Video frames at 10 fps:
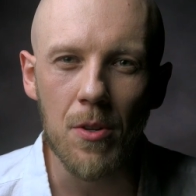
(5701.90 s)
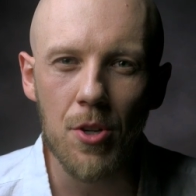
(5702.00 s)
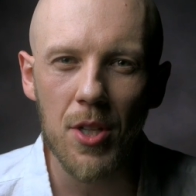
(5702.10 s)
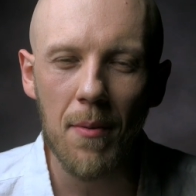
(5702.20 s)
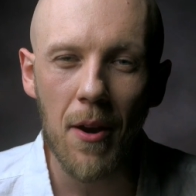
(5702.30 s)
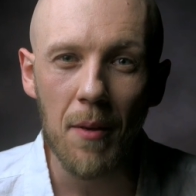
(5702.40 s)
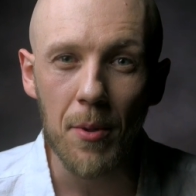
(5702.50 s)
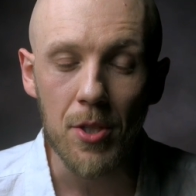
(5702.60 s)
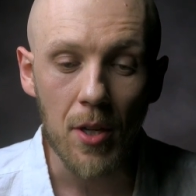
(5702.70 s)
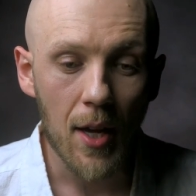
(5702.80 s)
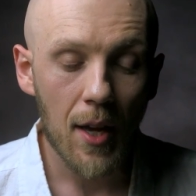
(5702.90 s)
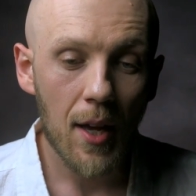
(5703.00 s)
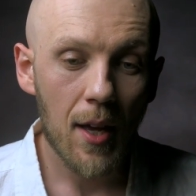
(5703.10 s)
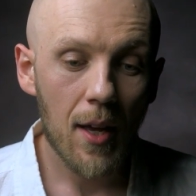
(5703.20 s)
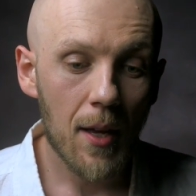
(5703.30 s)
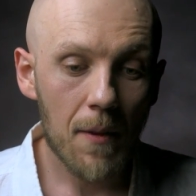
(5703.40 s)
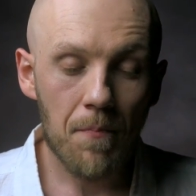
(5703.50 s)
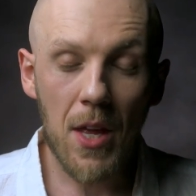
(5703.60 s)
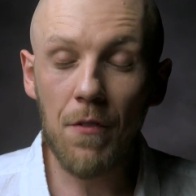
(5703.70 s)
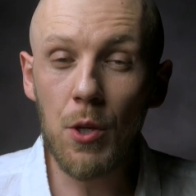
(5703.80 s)
you're just going to marry that person.
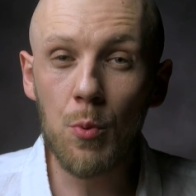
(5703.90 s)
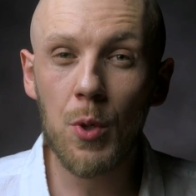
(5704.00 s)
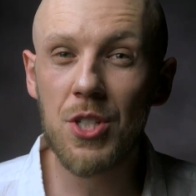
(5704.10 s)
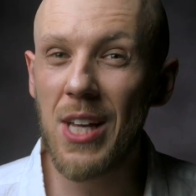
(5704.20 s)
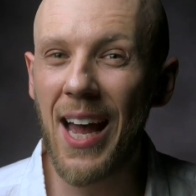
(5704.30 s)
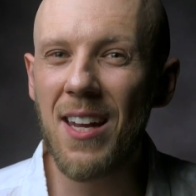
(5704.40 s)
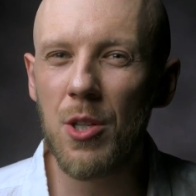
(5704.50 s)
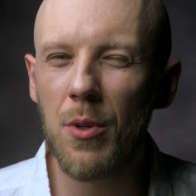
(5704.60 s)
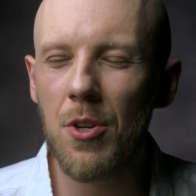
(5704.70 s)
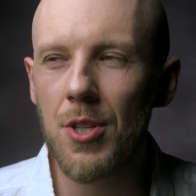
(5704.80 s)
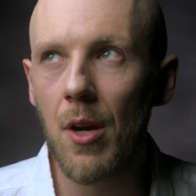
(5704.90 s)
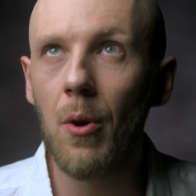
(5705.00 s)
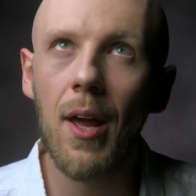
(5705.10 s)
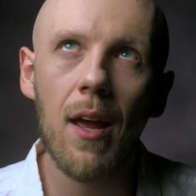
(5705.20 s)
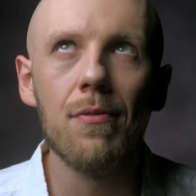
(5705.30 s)
If you resign to it and you say, okay,